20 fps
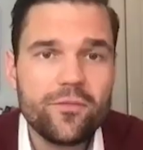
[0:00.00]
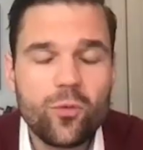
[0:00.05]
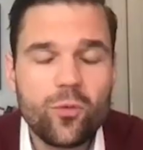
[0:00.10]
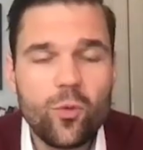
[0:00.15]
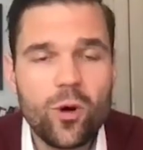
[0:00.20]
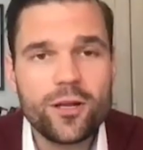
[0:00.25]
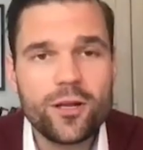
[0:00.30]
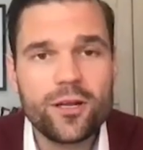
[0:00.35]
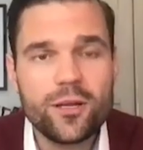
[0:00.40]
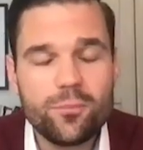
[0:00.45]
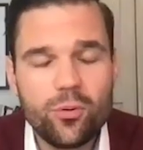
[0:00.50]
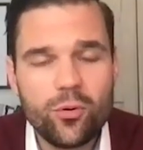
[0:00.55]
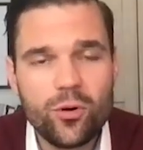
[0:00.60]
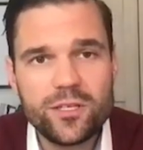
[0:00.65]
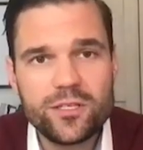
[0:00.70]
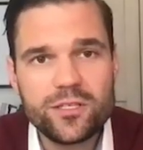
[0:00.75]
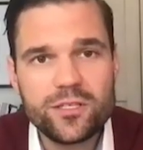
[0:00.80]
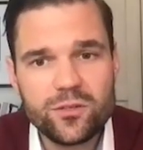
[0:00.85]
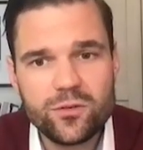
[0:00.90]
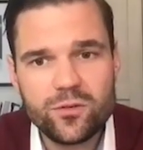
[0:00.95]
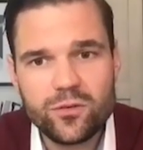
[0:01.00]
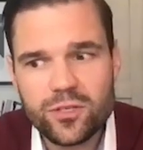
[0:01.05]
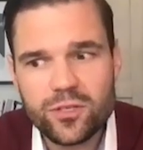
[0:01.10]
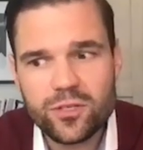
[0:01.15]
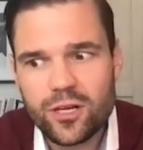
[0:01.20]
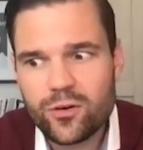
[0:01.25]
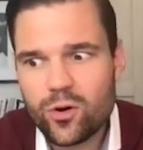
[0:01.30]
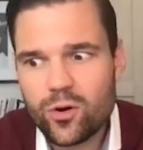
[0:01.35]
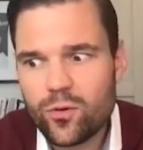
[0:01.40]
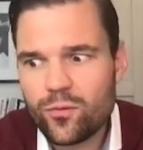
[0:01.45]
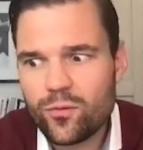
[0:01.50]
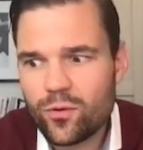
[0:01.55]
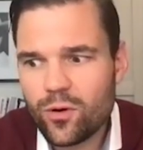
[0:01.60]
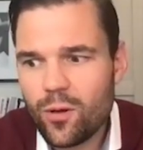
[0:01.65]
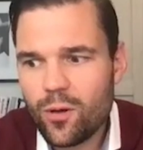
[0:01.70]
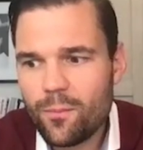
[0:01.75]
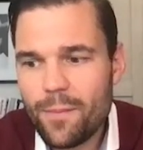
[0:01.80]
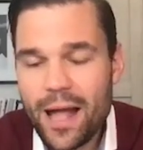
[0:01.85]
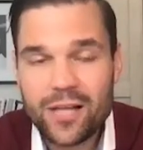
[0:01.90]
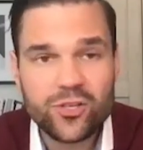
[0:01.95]
for one, it points to an
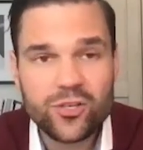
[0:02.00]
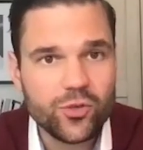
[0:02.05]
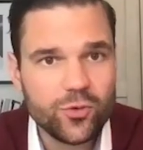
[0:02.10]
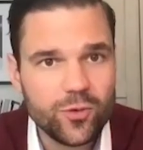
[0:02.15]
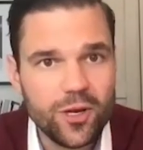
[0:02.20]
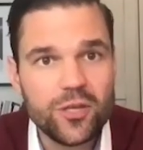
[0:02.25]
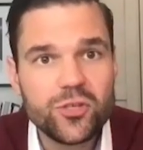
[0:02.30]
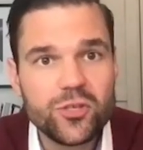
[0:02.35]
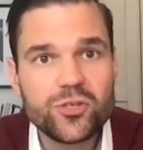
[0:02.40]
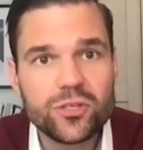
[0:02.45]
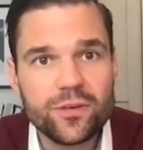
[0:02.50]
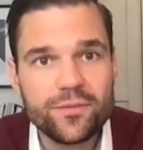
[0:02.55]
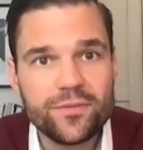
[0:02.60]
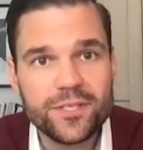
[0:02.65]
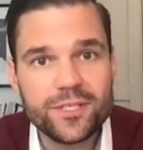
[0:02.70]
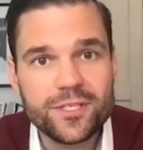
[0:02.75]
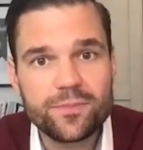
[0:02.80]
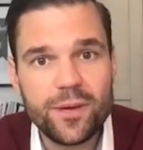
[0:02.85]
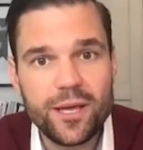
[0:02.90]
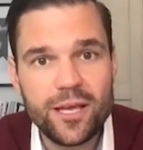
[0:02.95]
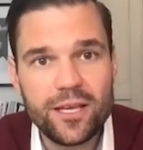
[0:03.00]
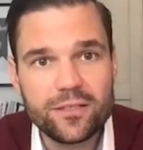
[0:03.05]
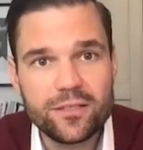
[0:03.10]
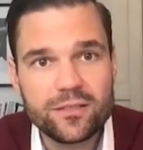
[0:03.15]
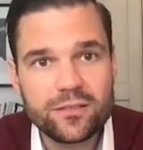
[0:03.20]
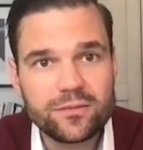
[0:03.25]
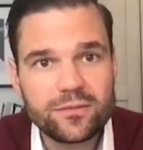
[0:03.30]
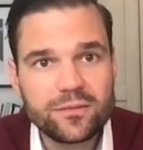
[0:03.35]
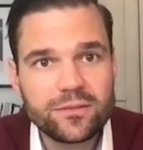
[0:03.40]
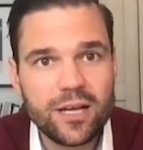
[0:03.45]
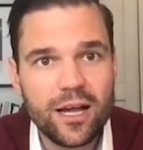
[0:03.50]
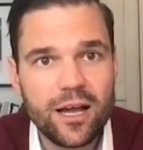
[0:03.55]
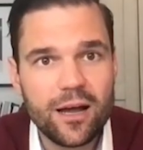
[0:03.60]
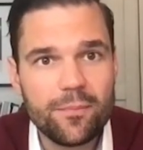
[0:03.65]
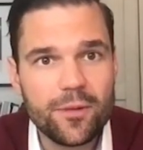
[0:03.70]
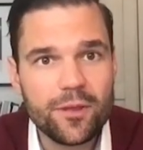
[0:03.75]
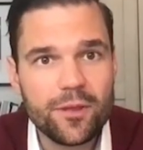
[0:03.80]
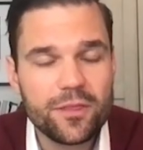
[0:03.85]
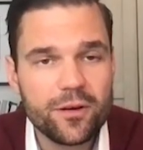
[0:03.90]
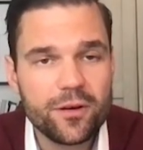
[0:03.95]
overall maturation of the space.
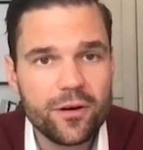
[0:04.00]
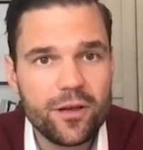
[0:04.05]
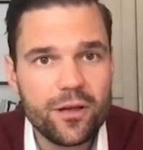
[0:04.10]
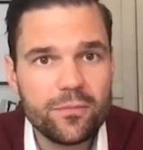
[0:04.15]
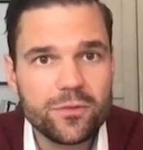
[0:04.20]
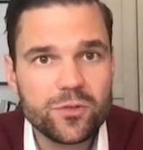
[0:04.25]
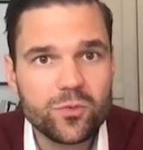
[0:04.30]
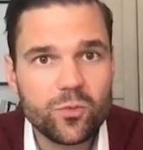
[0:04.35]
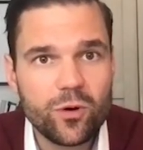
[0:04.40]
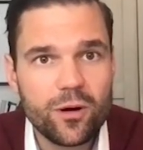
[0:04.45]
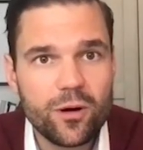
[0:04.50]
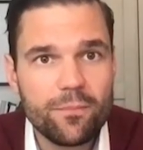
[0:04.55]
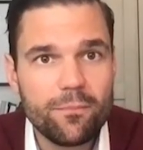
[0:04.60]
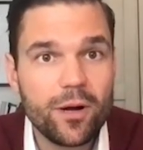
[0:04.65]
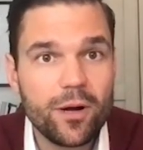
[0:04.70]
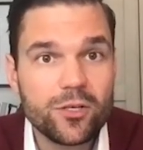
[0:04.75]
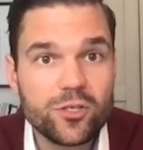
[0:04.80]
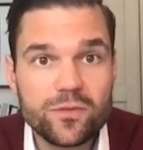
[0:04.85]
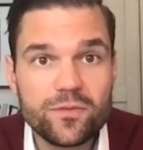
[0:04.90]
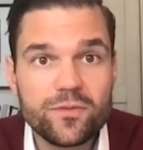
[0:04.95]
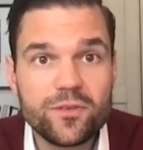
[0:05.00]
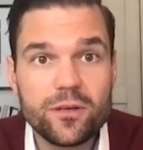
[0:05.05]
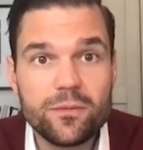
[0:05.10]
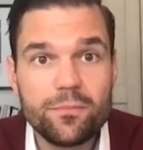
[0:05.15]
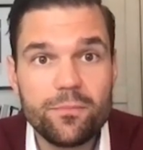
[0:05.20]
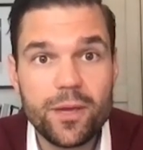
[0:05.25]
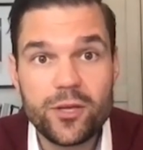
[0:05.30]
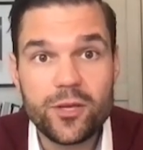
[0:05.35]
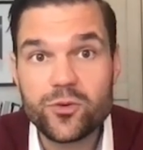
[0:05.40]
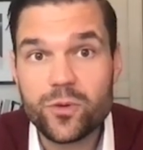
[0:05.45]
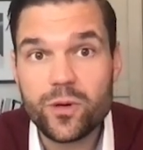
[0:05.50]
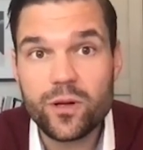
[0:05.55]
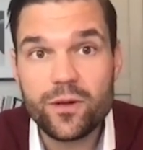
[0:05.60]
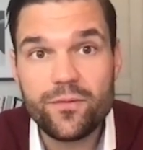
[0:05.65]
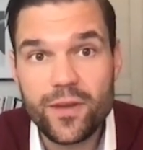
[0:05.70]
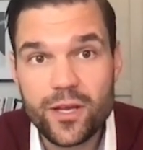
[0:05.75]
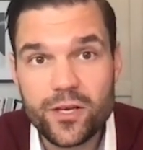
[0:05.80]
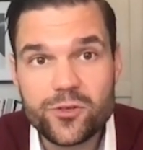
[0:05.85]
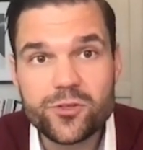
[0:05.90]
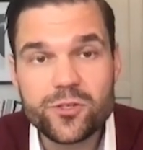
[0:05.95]
Ethereum is where much of the major
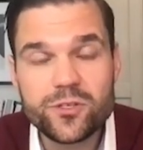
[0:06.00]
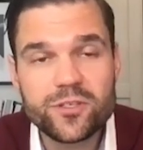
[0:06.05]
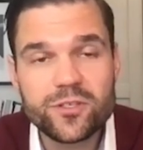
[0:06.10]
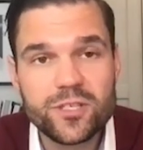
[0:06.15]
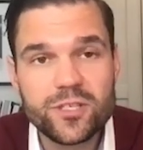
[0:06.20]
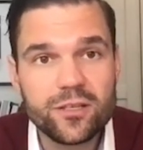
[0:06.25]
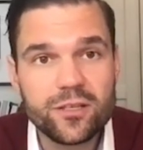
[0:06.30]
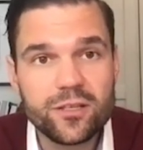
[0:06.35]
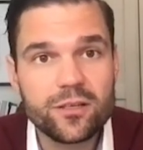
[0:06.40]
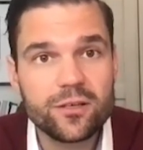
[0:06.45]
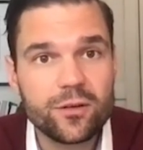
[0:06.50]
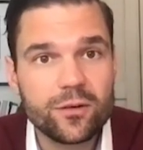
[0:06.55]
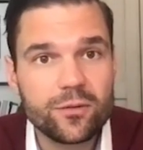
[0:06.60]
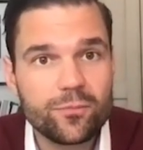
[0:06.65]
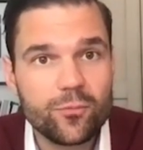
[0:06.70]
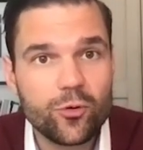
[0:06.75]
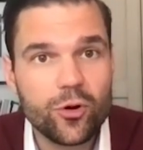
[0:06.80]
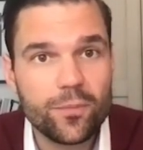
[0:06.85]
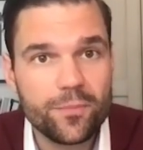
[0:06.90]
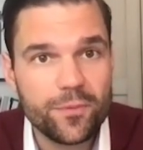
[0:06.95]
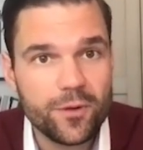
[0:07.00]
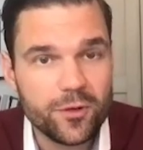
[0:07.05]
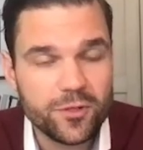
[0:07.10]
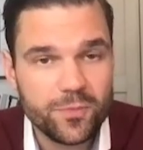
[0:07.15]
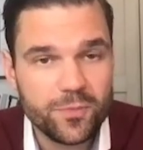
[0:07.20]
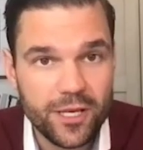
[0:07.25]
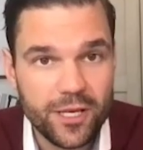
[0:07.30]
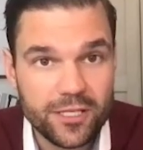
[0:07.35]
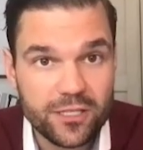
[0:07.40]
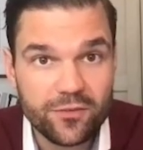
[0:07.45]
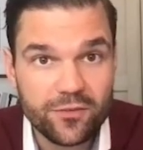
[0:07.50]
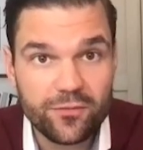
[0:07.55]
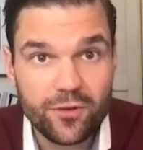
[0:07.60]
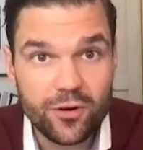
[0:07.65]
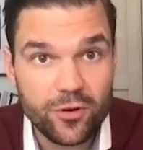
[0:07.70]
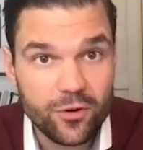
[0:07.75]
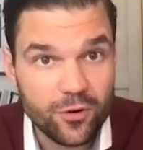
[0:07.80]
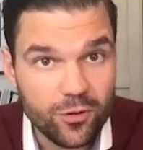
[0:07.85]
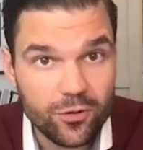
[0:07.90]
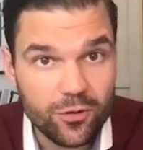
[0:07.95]
innovations in the crypto space have
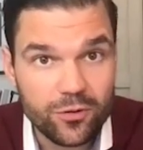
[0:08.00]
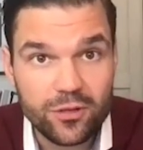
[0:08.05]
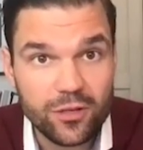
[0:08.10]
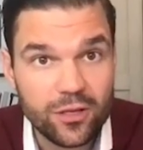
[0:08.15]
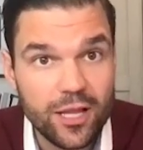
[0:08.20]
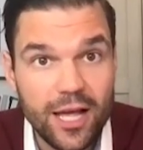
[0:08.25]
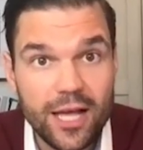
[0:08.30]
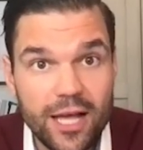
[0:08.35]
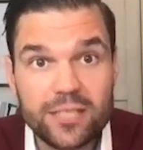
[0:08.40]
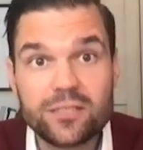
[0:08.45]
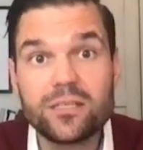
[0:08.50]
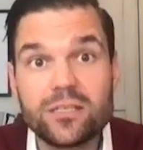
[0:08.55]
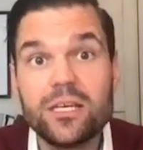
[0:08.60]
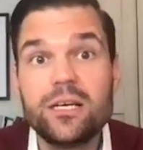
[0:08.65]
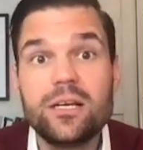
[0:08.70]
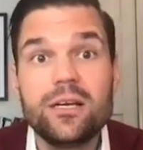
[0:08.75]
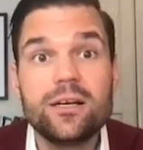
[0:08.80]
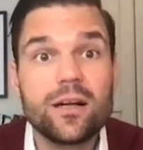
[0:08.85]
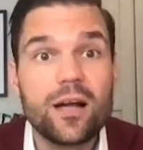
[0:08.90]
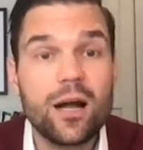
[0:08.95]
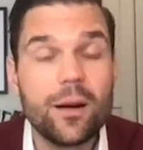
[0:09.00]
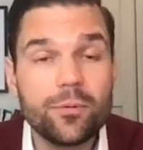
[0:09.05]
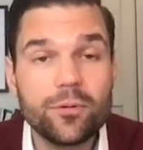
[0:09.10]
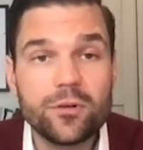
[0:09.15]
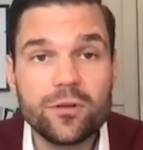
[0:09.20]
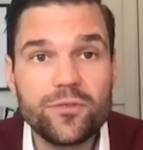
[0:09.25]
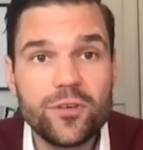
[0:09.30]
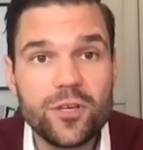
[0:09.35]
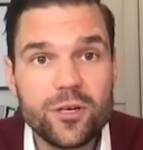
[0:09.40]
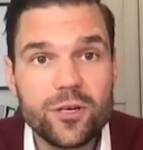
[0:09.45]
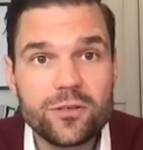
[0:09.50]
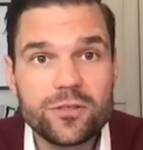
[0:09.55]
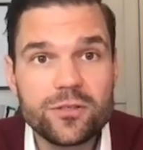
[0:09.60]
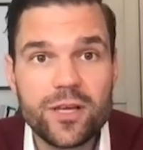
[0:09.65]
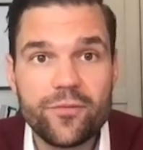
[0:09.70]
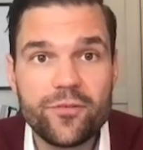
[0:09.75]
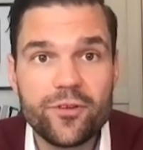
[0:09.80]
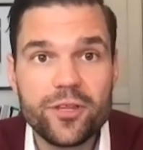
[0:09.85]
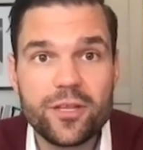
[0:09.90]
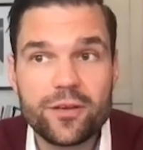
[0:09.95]
occurred in the last couple of years,
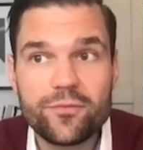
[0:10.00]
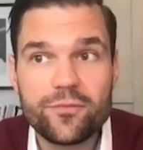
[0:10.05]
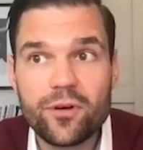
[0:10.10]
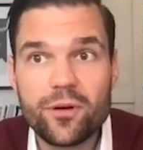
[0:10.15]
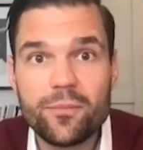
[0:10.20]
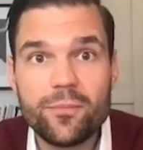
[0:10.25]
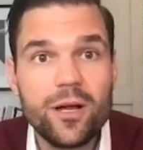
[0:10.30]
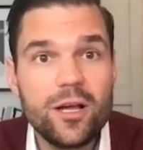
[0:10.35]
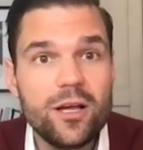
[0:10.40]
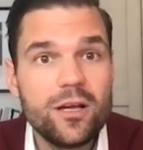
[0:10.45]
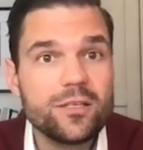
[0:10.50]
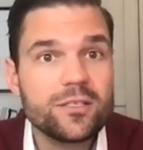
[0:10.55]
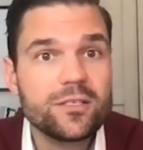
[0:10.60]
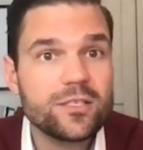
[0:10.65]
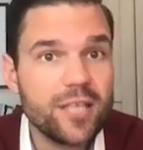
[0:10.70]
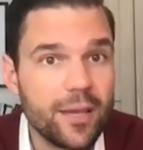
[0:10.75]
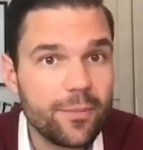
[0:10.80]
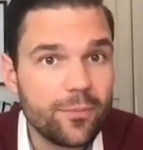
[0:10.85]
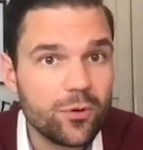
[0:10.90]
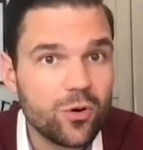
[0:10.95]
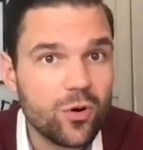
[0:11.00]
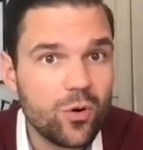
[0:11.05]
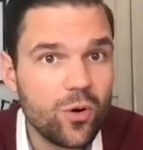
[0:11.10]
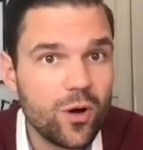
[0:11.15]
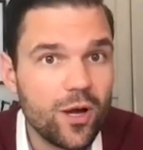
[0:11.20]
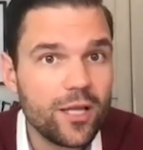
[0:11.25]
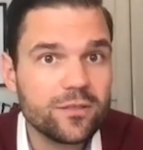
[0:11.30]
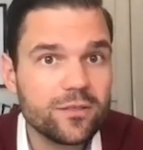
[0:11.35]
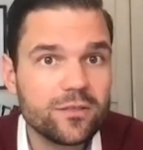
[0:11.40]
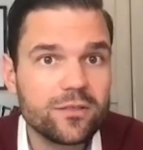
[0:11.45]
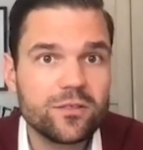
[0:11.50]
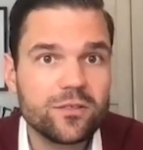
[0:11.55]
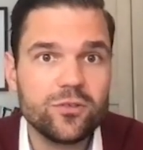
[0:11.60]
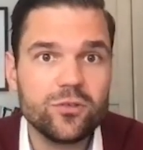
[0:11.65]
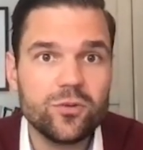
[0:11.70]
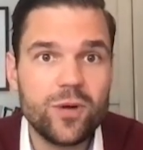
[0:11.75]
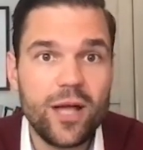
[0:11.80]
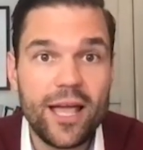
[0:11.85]
everything from stable coins to